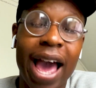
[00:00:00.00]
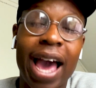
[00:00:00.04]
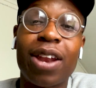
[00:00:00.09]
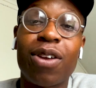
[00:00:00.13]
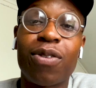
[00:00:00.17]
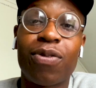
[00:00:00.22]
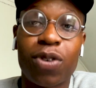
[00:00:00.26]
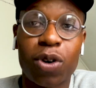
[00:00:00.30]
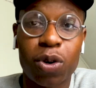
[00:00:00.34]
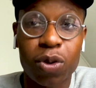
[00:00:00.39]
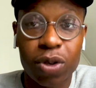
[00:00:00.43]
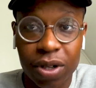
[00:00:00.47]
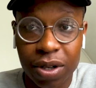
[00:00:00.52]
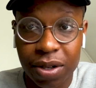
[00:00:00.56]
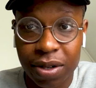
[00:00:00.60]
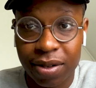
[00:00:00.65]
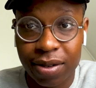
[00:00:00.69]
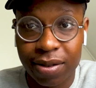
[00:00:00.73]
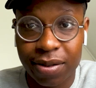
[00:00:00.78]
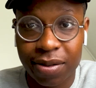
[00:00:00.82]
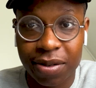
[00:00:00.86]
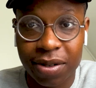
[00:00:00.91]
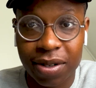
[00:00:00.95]
and
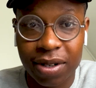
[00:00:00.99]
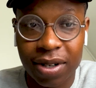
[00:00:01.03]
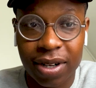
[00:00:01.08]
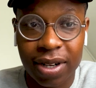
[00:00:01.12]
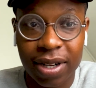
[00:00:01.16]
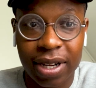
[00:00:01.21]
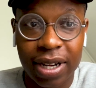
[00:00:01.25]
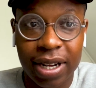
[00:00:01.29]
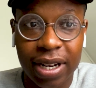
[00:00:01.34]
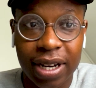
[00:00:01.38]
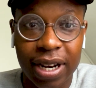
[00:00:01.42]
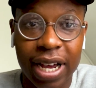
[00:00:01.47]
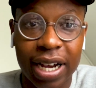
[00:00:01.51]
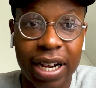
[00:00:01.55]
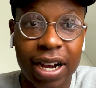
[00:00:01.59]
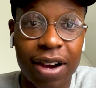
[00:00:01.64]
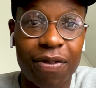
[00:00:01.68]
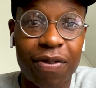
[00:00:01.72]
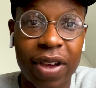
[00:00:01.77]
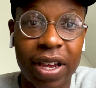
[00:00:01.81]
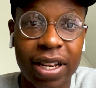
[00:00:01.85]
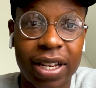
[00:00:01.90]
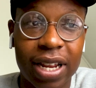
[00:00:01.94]
Foden.
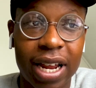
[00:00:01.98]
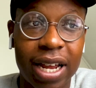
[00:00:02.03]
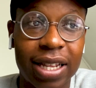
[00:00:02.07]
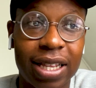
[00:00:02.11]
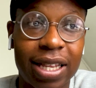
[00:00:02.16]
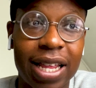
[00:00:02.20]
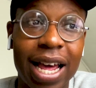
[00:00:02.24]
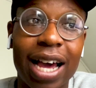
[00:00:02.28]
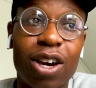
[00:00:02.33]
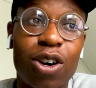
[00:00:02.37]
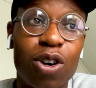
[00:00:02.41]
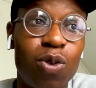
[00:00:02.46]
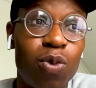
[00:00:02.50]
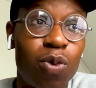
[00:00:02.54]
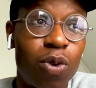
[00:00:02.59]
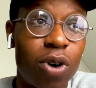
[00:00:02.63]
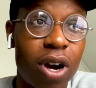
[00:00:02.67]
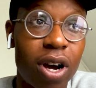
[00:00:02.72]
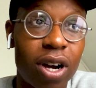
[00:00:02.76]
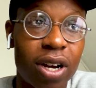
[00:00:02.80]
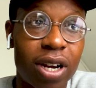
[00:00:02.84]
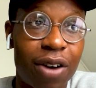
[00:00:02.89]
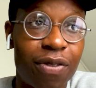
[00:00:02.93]
Like, I think that
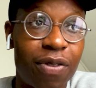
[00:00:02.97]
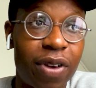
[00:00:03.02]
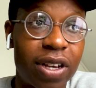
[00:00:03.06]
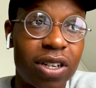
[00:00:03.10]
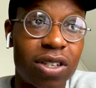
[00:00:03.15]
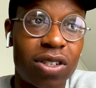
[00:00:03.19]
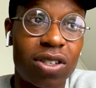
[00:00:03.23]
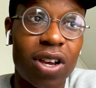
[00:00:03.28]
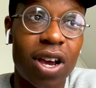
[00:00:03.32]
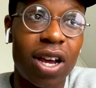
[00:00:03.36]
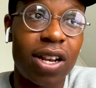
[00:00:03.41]
could work. I think